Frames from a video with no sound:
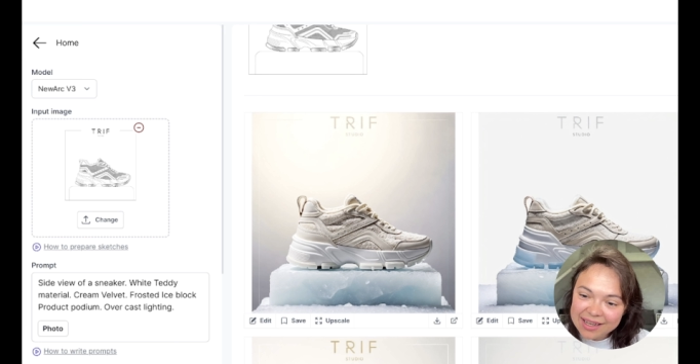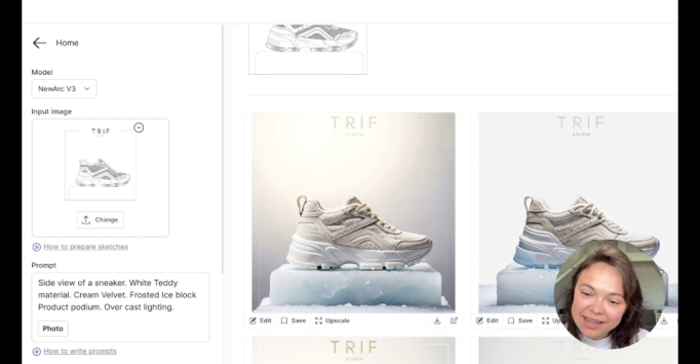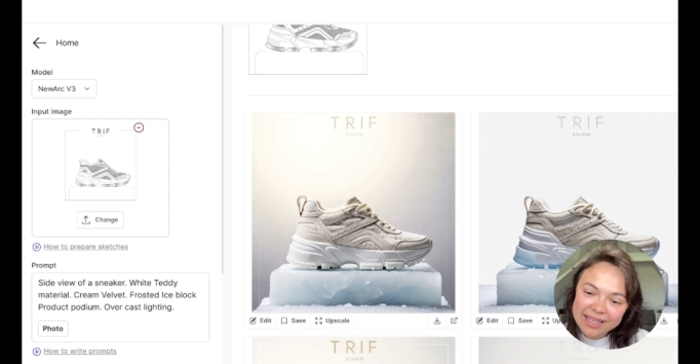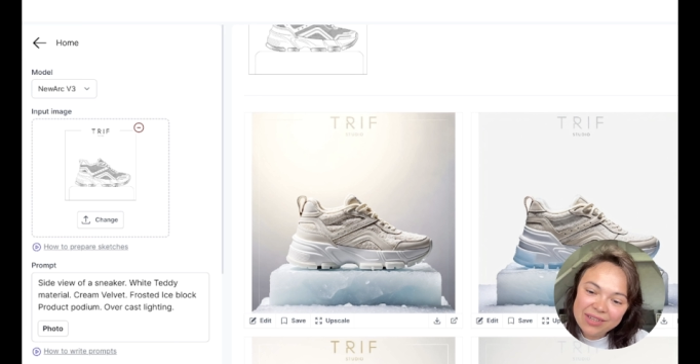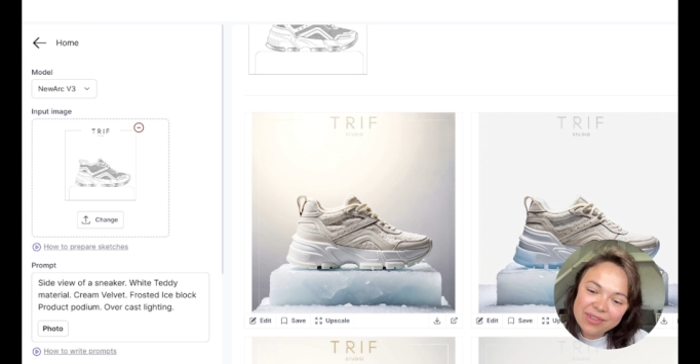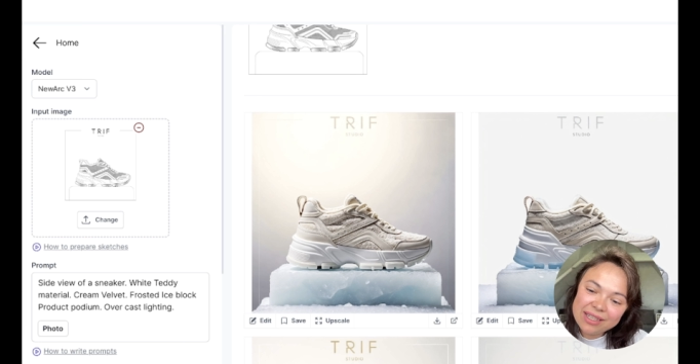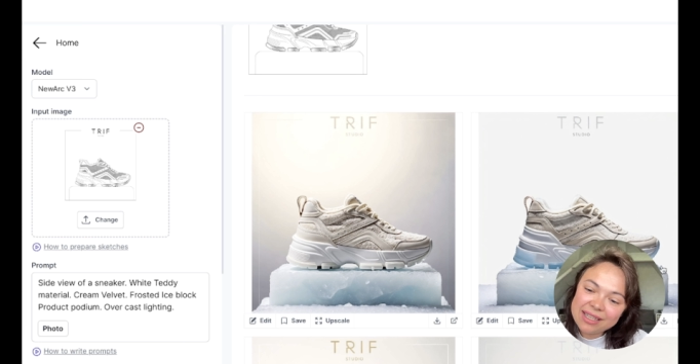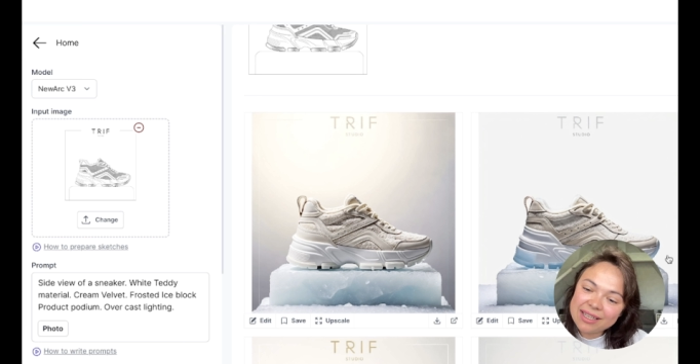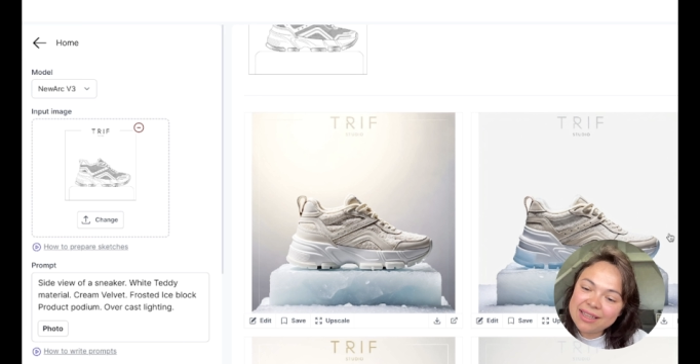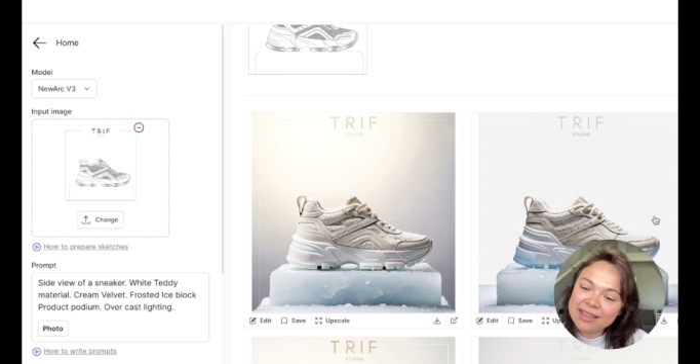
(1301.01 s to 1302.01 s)
I even
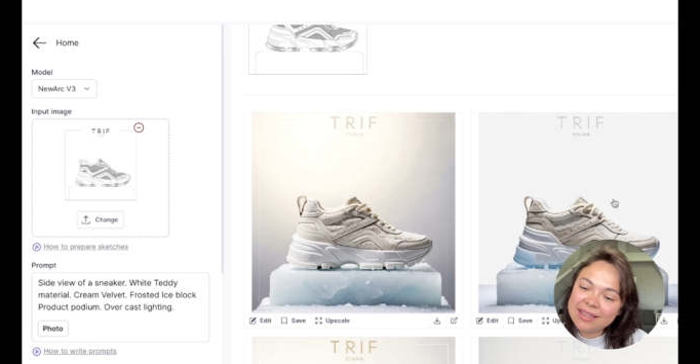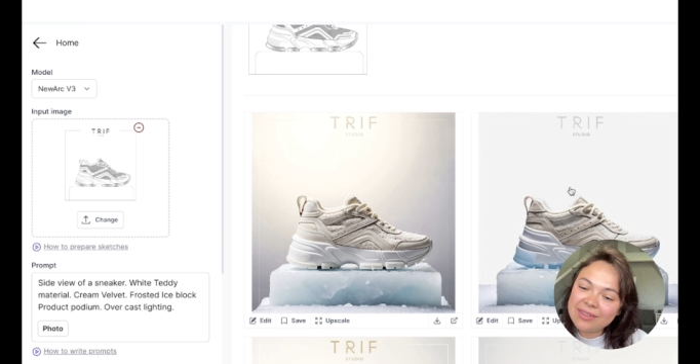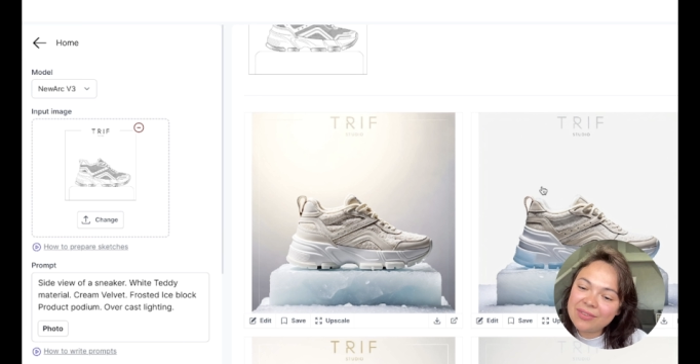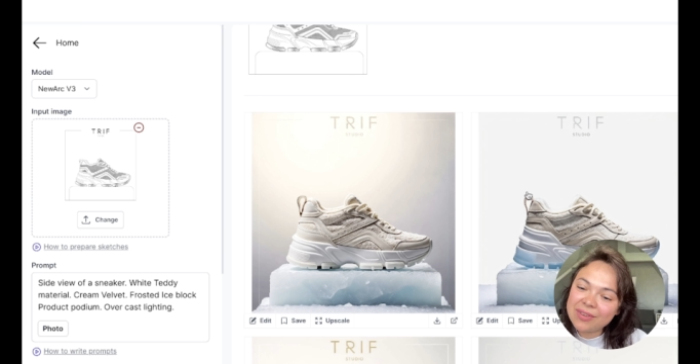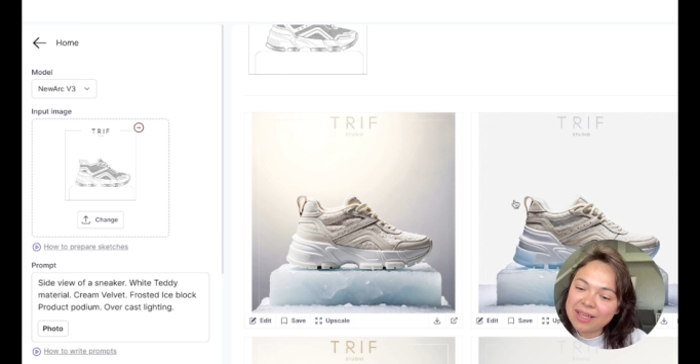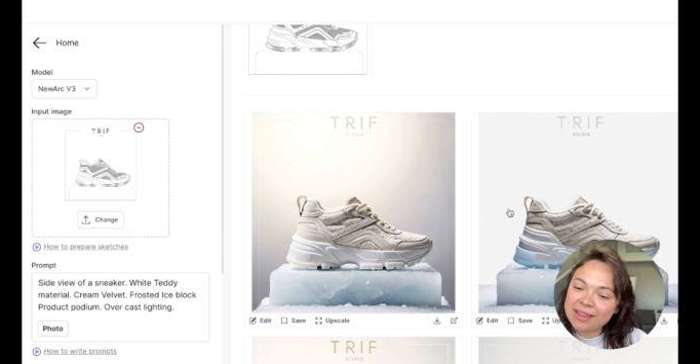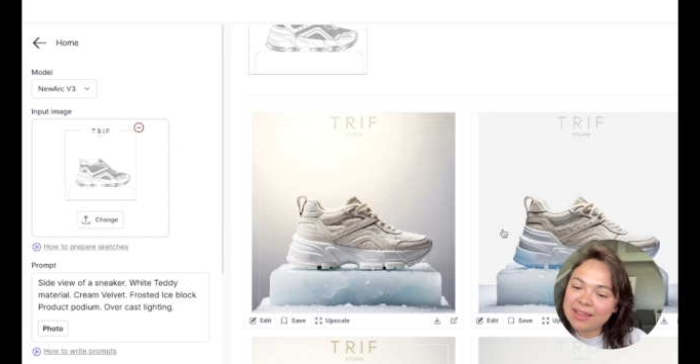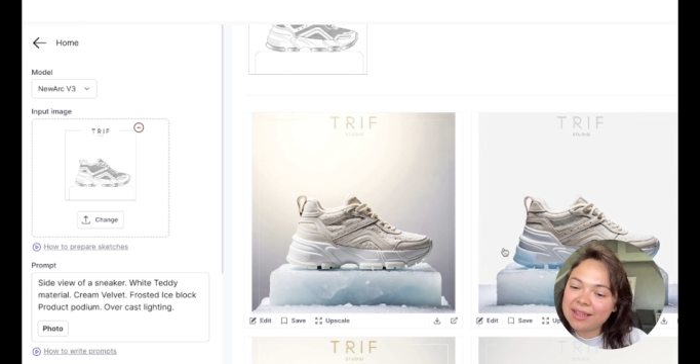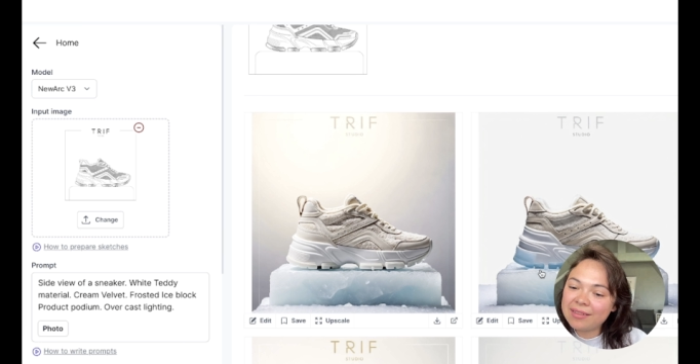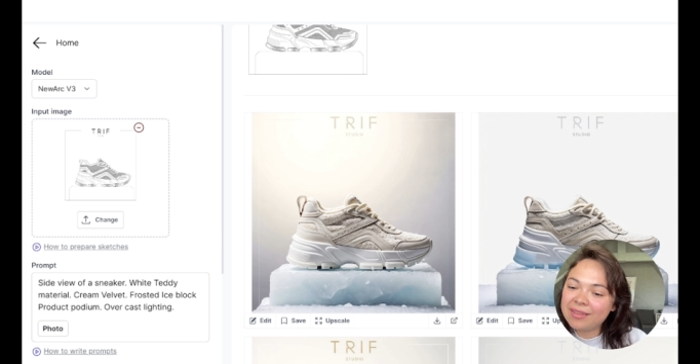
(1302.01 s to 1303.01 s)
like the fact
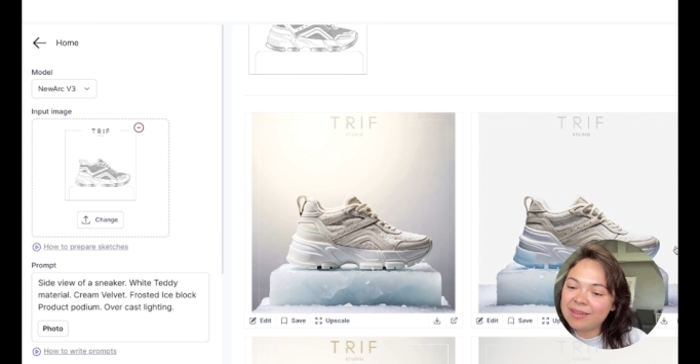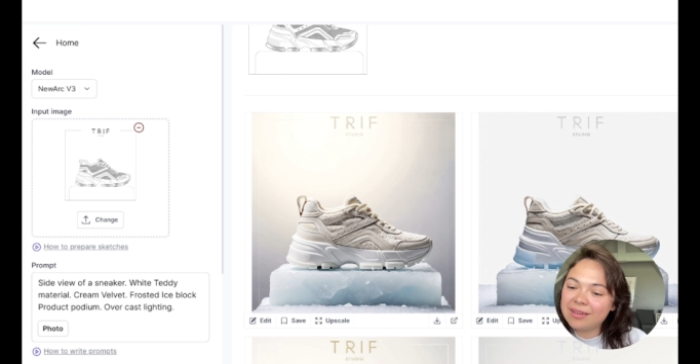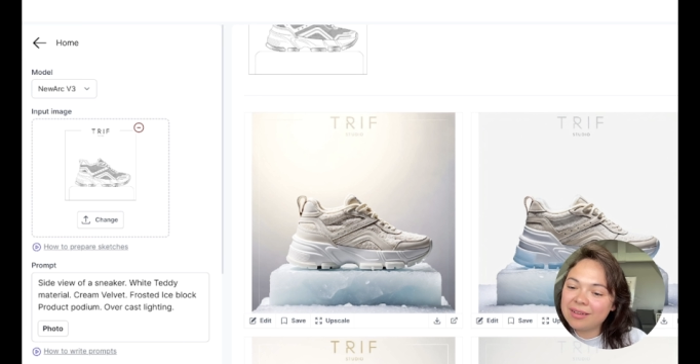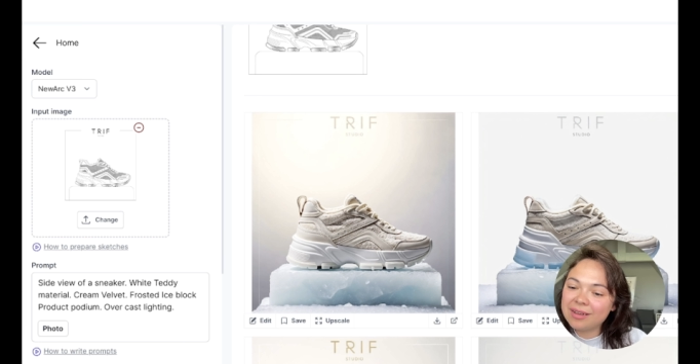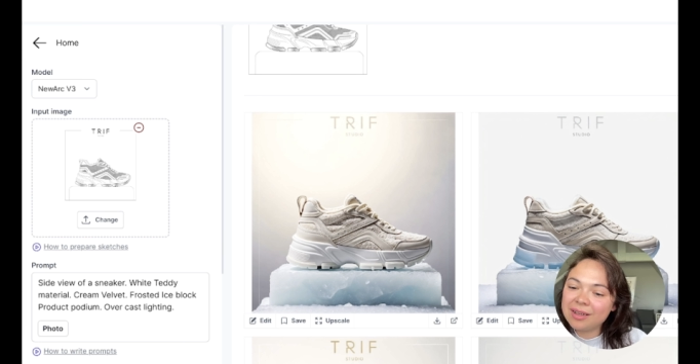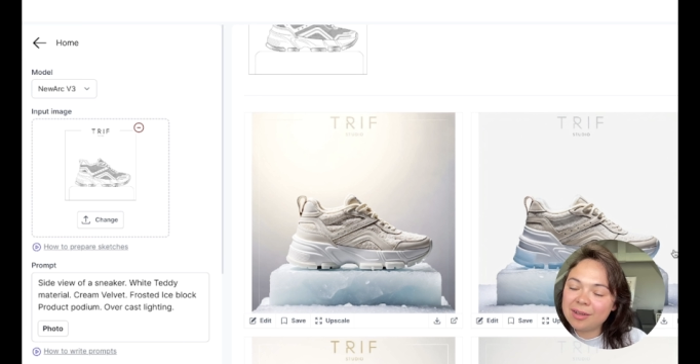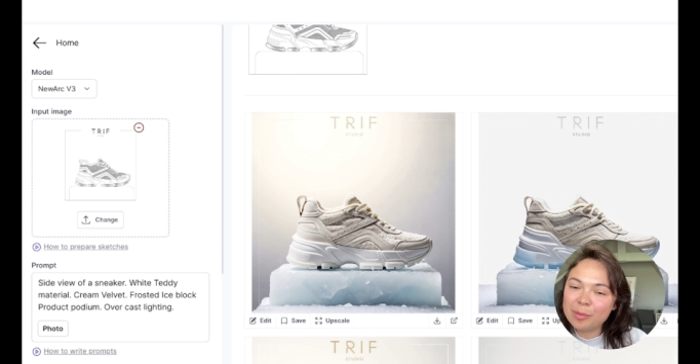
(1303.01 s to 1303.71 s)
that the